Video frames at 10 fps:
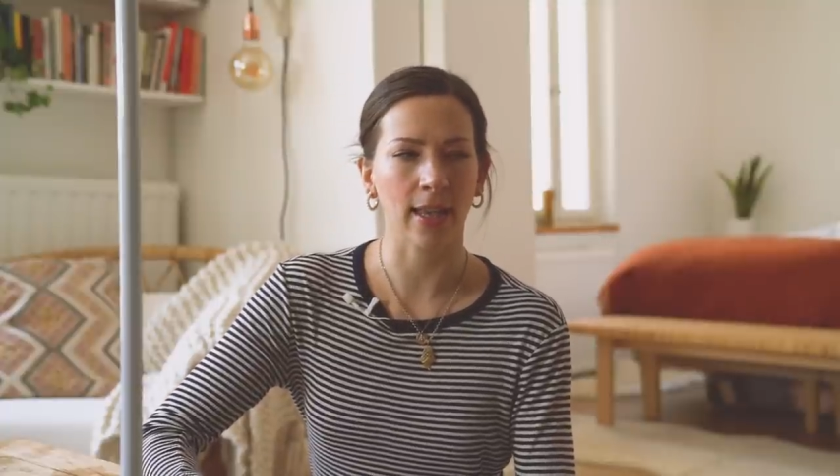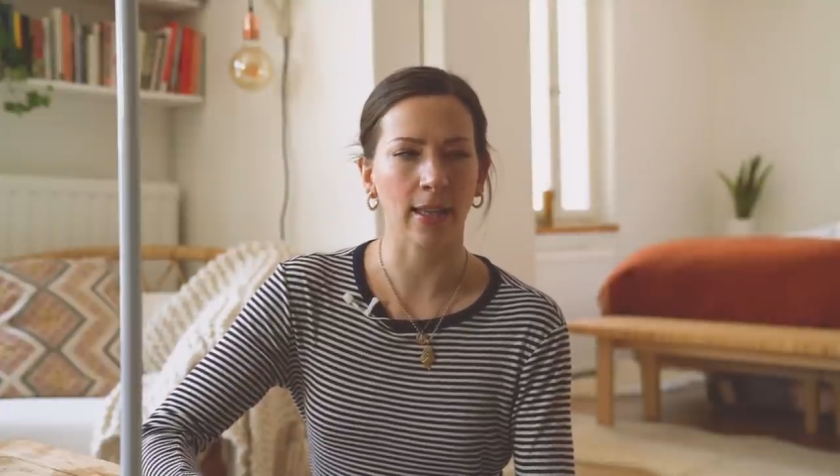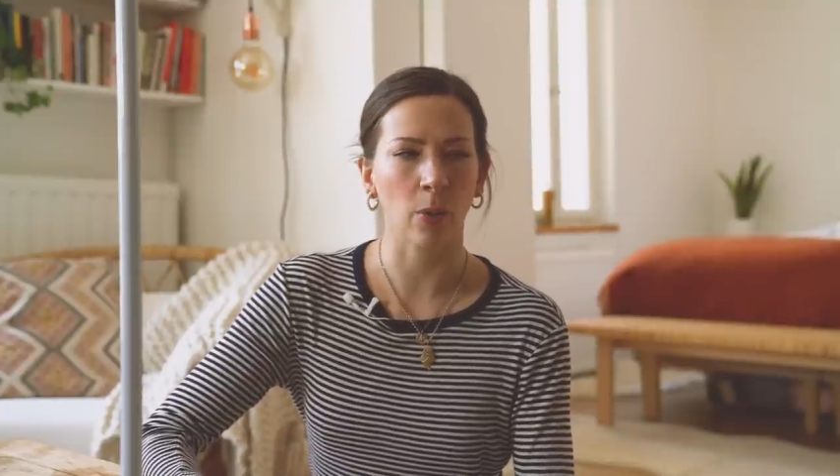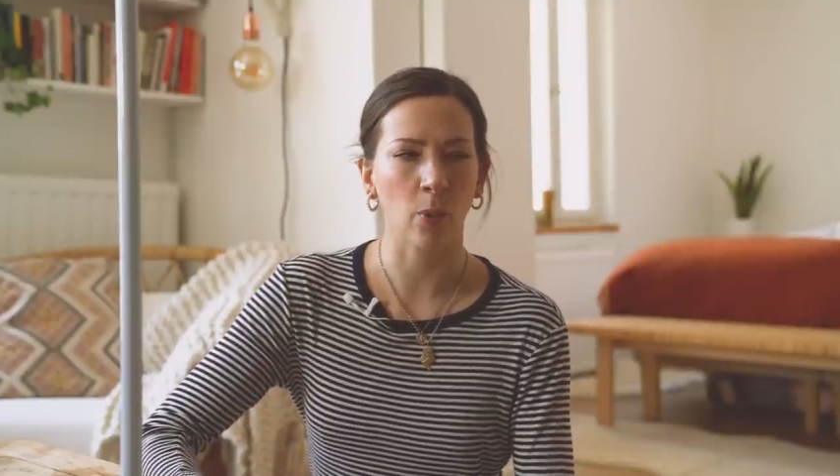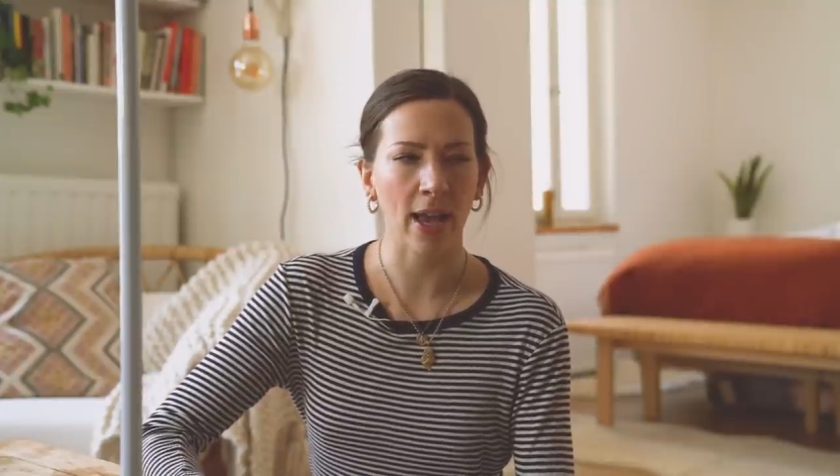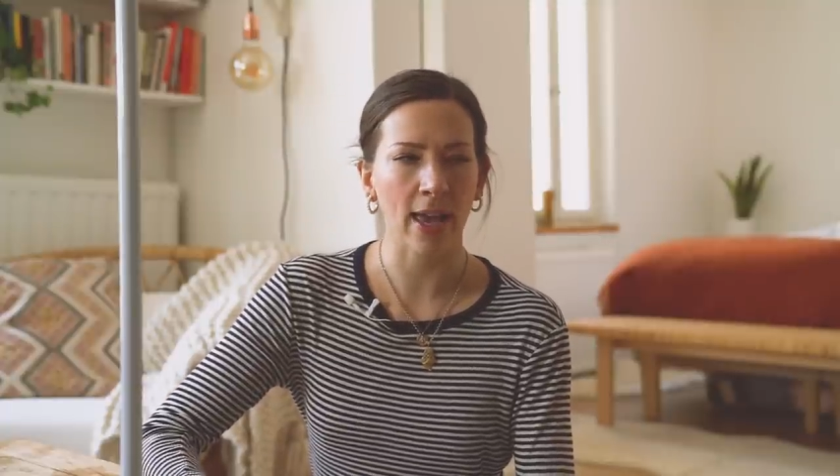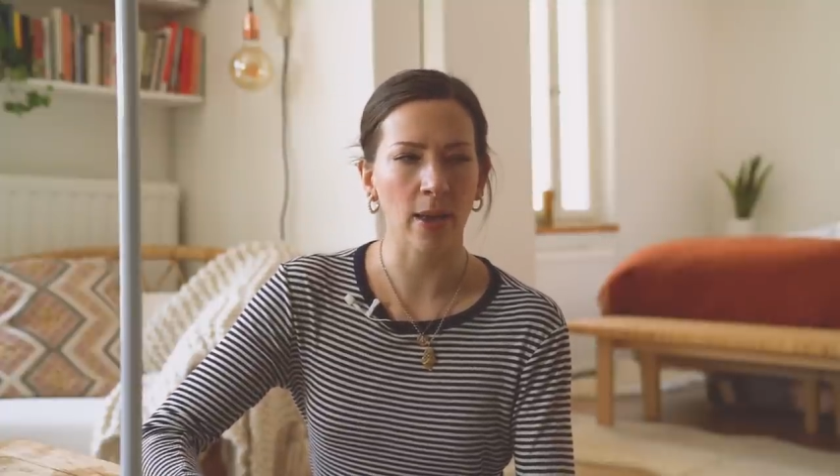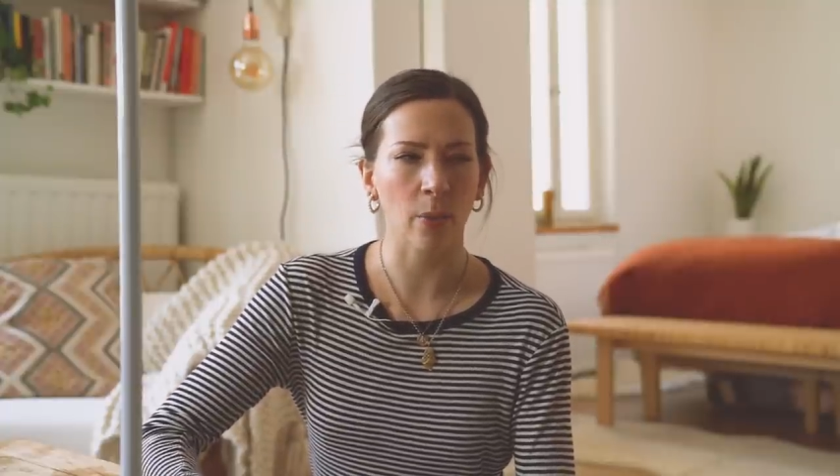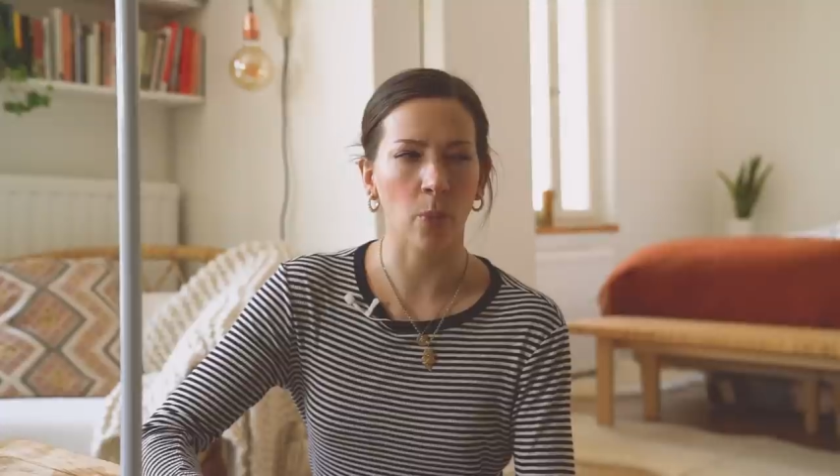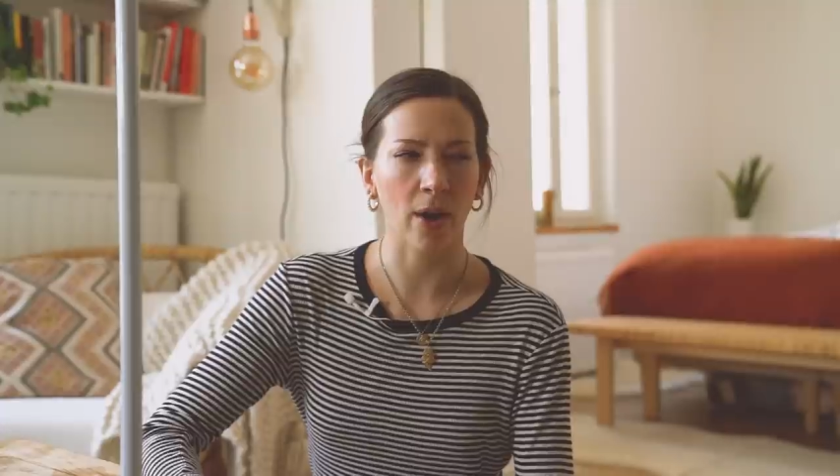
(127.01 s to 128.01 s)
in a
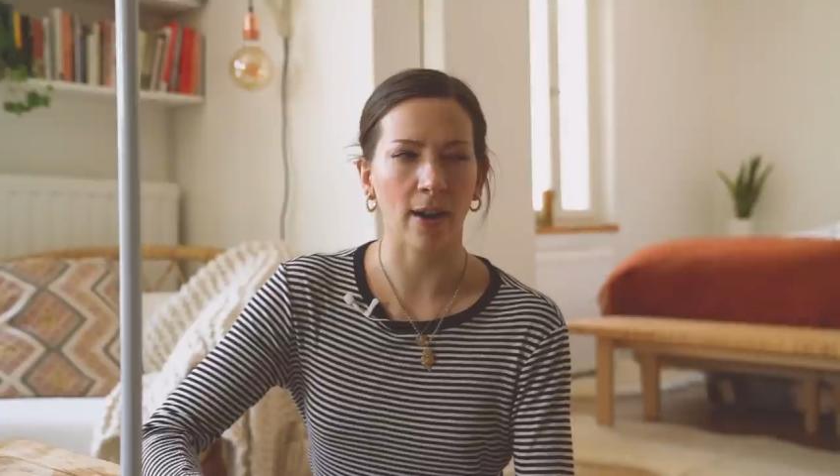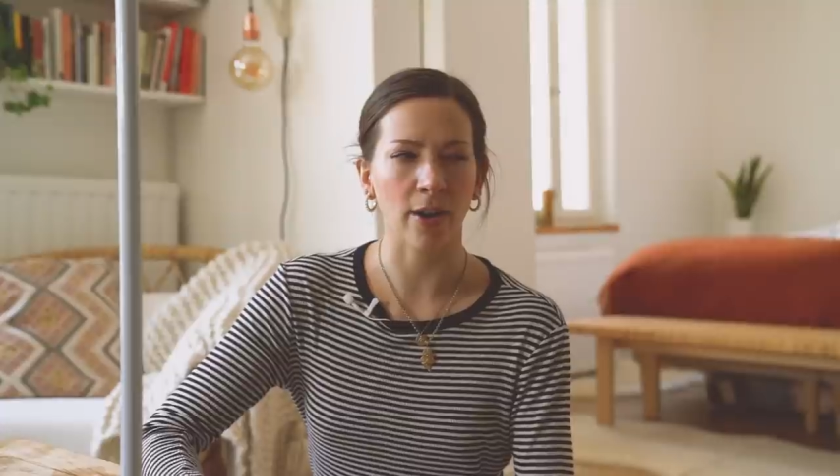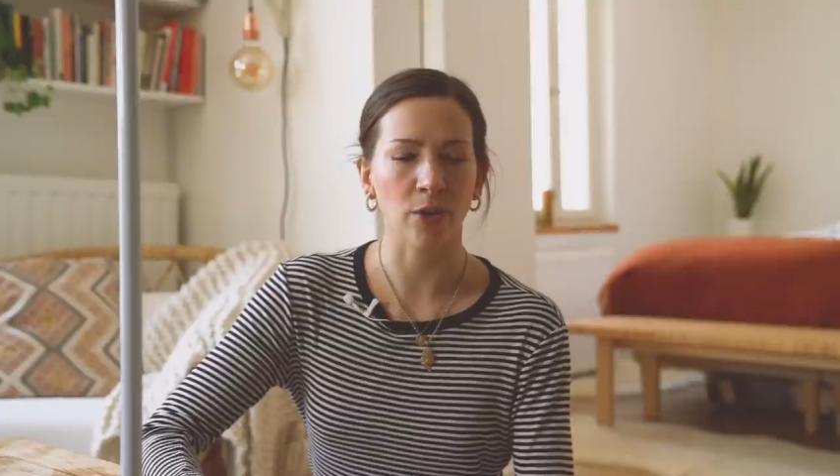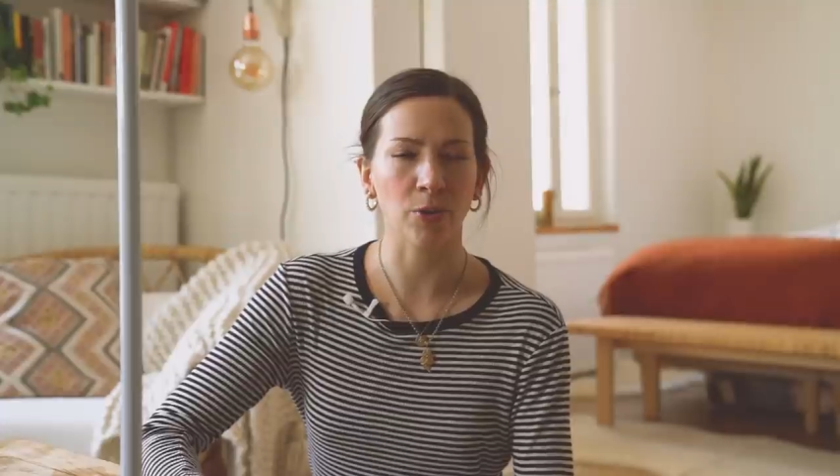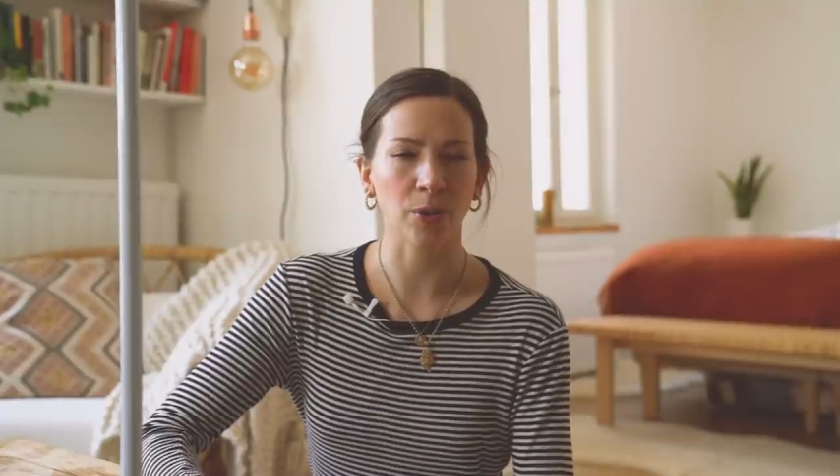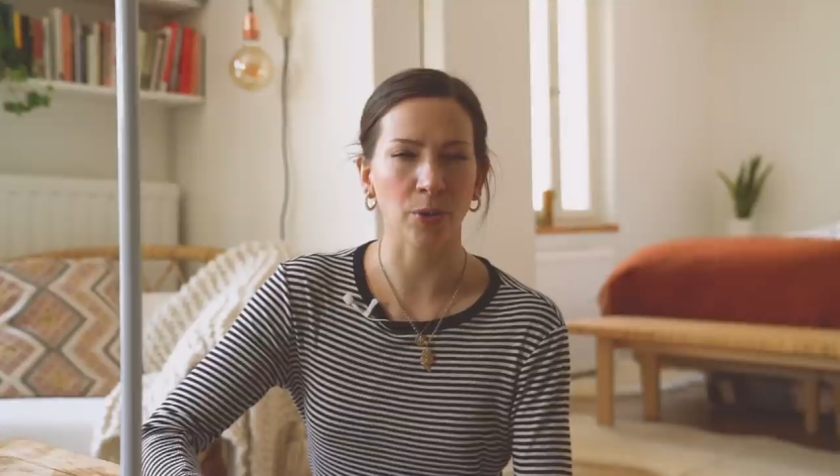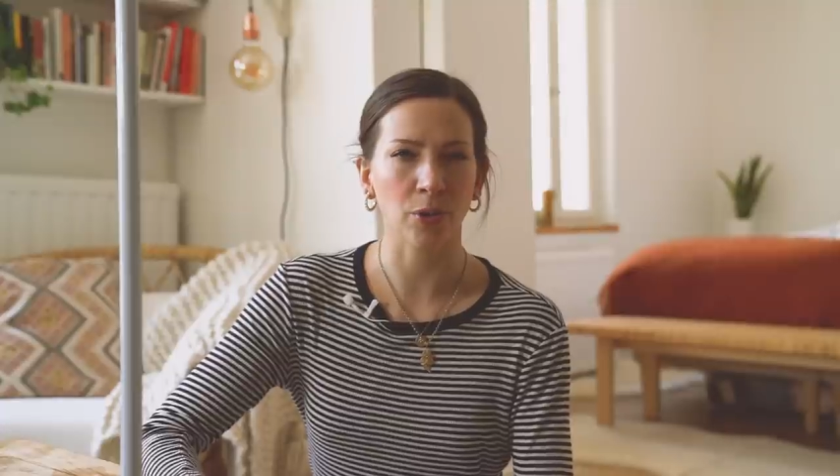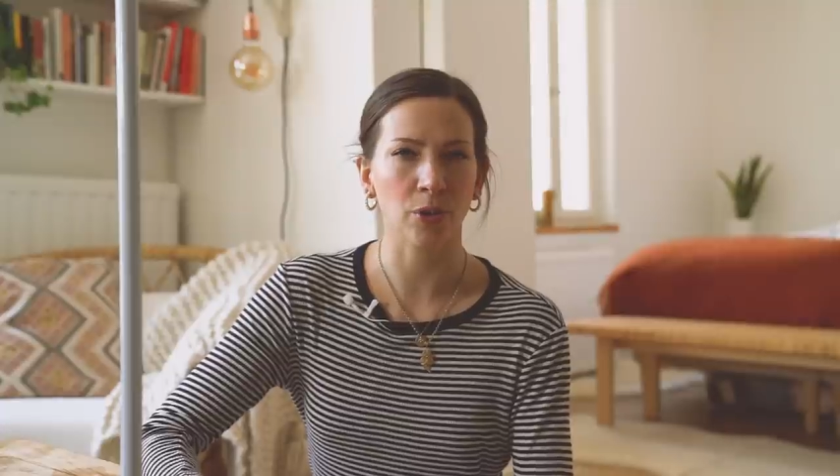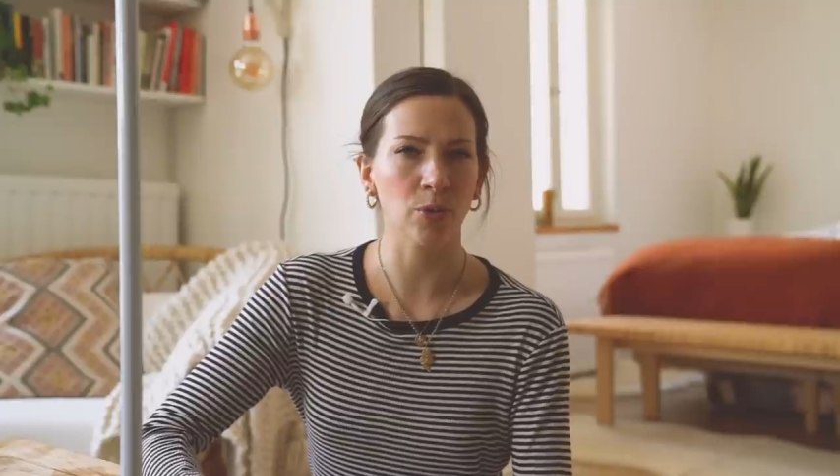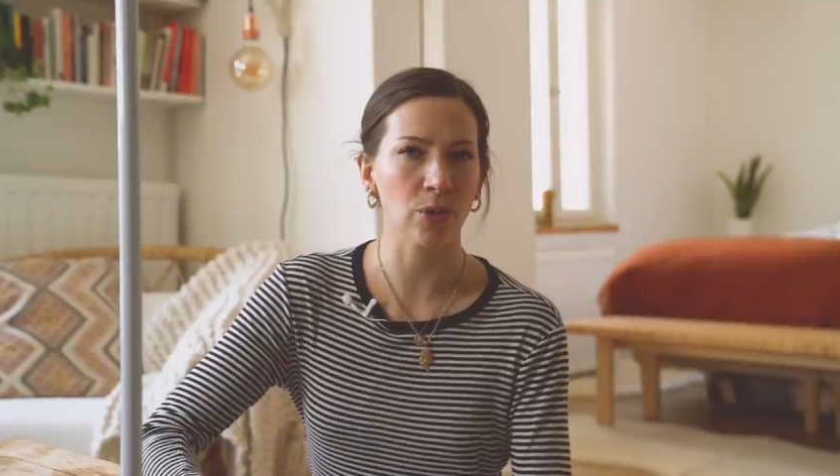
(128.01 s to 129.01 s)
way where you
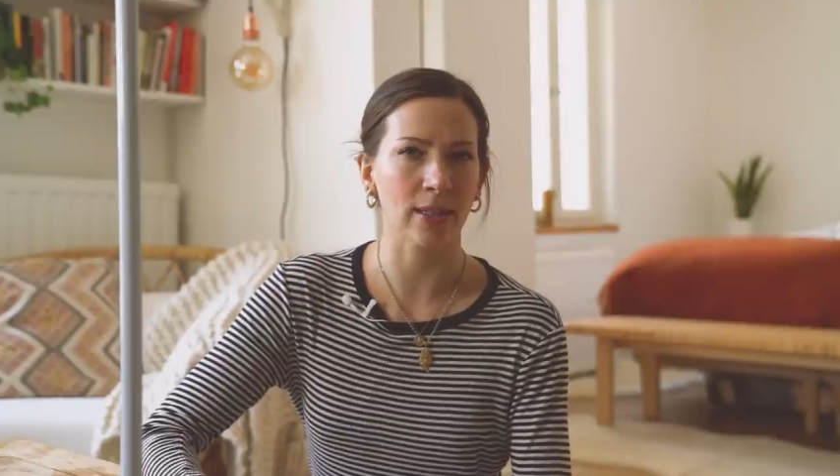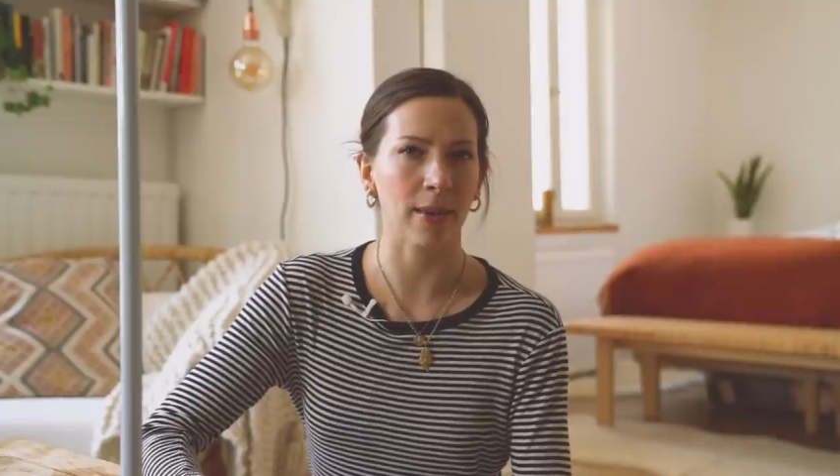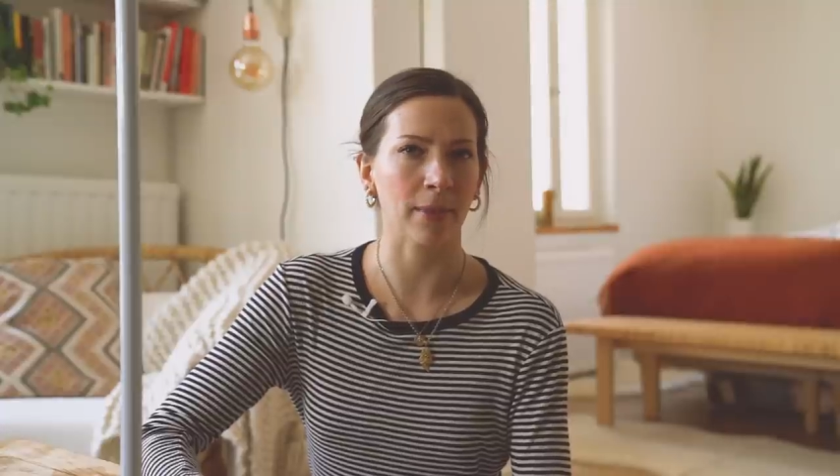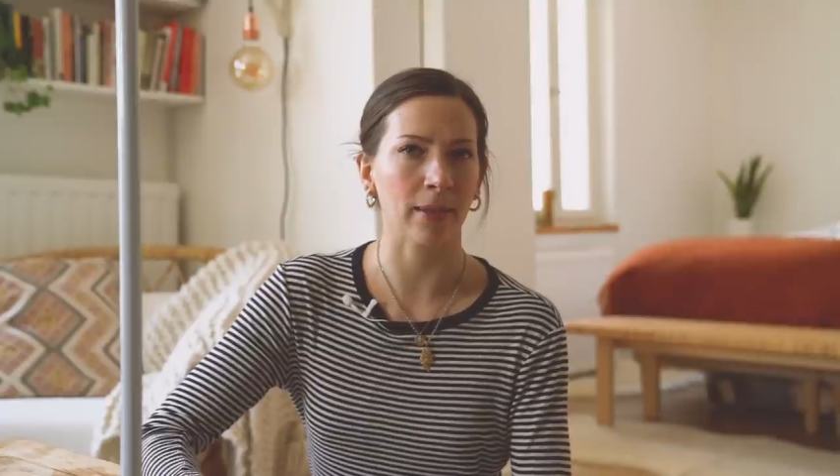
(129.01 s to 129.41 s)
don't use them